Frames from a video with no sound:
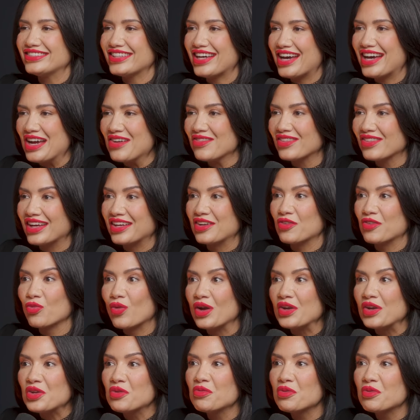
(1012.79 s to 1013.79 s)
timeline of
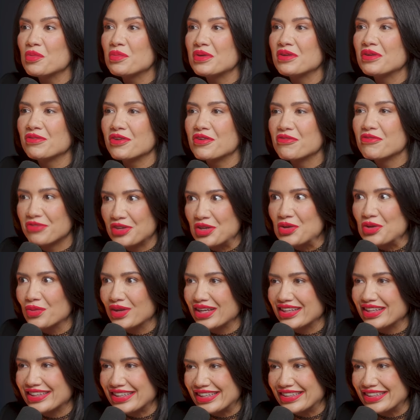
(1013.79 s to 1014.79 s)
when you will be
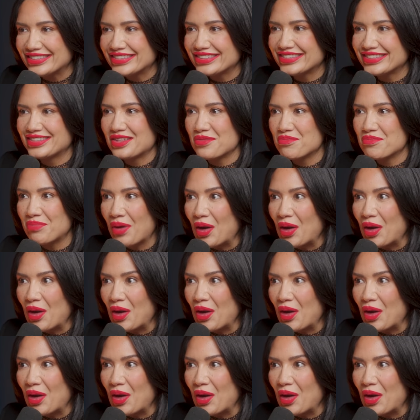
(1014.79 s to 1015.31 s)
reviewing this, the oh.